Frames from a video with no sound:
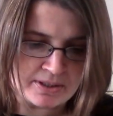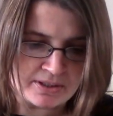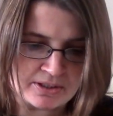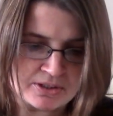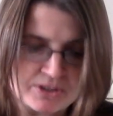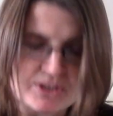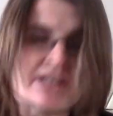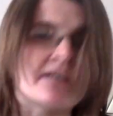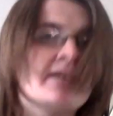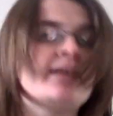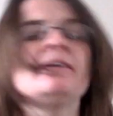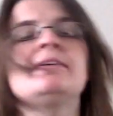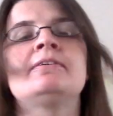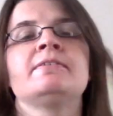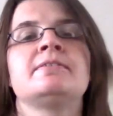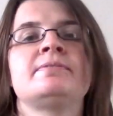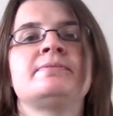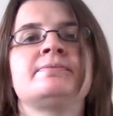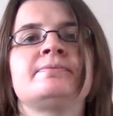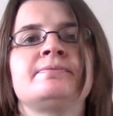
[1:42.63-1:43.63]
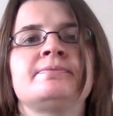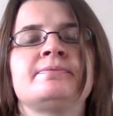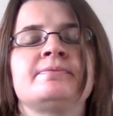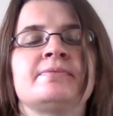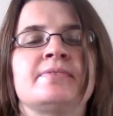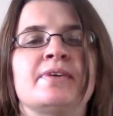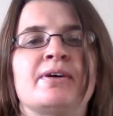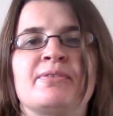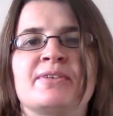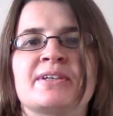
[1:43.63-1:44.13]
Nigella,
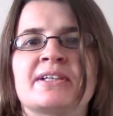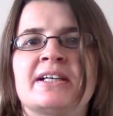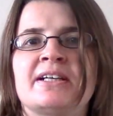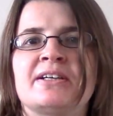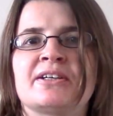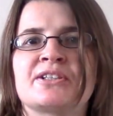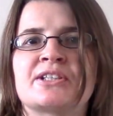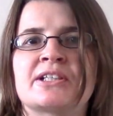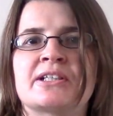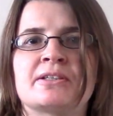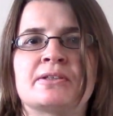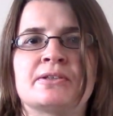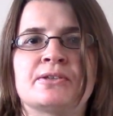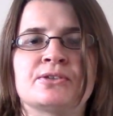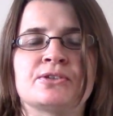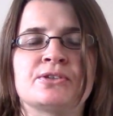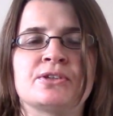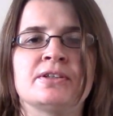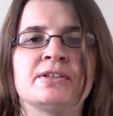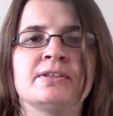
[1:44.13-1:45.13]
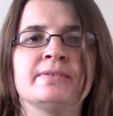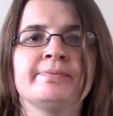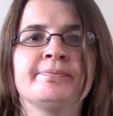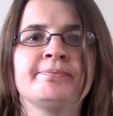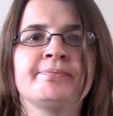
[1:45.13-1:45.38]
obviously Nigella Lawson.